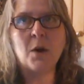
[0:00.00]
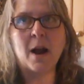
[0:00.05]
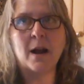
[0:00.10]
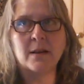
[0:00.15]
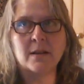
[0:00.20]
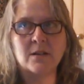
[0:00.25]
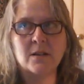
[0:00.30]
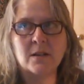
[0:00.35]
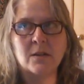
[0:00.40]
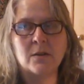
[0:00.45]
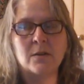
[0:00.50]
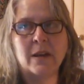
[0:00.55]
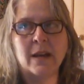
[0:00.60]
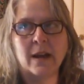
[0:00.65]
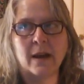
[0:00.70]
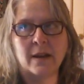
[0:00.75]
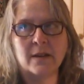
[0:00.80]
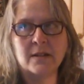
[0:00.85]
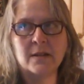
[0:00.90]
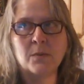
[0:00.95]
product you
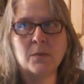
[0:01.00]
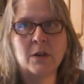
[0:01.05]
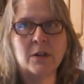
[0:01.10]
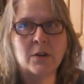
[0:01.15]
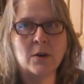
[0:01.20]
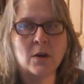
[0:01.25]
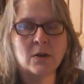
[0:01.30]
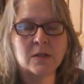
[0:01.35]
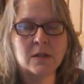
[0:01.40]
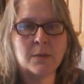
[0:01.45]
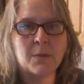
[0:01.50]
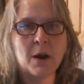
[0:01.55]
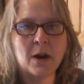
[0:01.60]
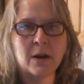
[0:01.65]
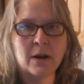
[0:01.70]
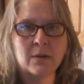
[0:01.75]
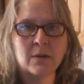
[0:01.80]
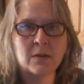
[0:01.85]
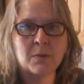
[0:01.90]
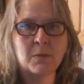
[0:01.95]
get when you host a
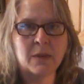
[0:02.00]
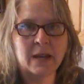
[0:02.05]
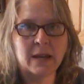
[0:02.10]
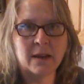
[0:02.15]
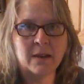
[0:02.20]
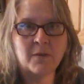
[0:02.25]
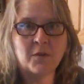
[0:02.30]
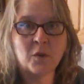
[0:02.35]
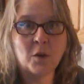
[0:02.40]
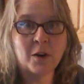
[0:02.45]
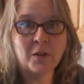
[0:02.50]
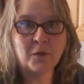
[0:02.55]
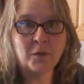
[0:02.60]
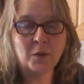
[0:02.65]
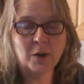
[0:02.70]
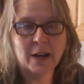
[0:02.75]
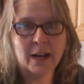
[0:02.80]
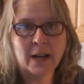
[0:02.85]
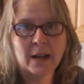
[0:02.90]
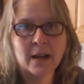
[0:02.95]
party with me for
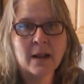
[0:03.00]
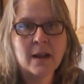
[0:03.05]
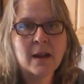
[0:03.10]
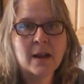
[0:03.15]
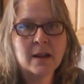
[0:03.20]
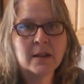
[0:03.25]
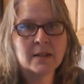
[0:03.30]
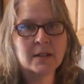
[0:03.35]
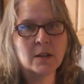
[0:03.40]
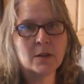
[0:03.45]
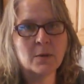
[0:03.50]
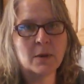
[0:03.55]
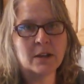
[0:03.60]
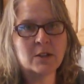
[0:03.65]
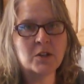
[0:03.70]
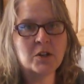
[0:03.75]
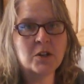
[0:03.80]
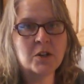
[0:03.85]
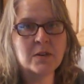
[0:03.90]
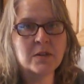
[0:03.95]
free. So you want
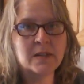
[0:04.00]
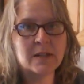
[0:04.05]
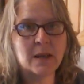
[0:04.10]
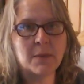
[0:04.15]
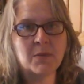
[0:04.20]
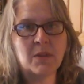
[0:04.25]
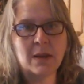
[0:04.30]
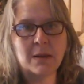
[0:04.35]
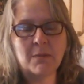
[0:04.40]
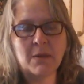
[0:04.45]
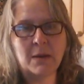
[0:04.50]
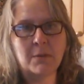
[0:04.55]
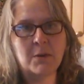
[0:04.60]
to choose something.